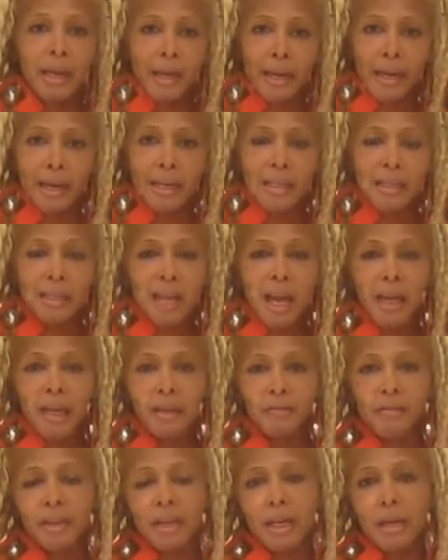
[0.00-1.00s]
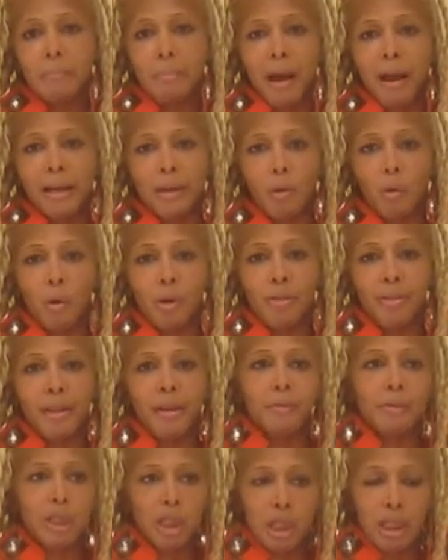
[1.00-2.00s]
and it's not even anybody on
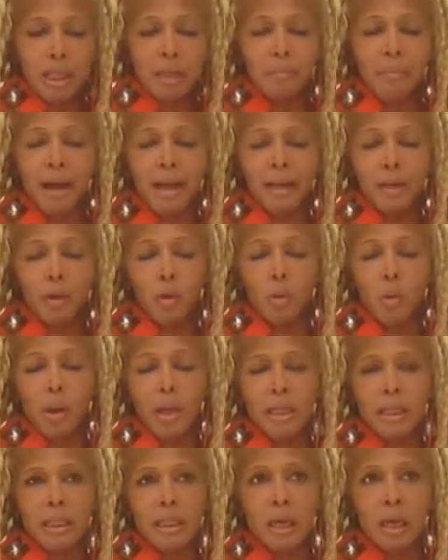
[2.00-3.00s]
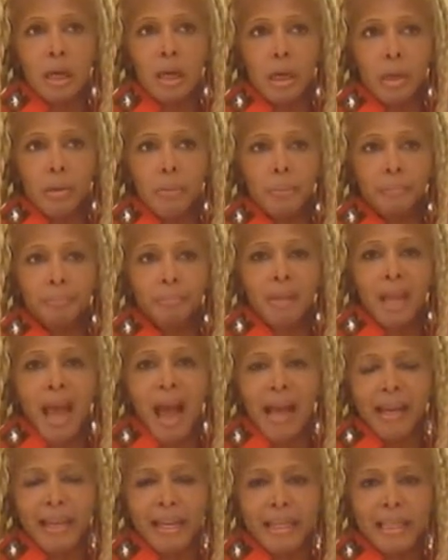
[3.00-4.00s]
there, it's just somebody who wants to, um,
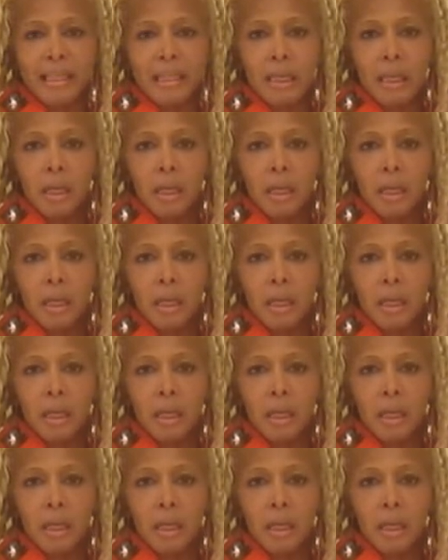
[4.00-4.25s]
I guess,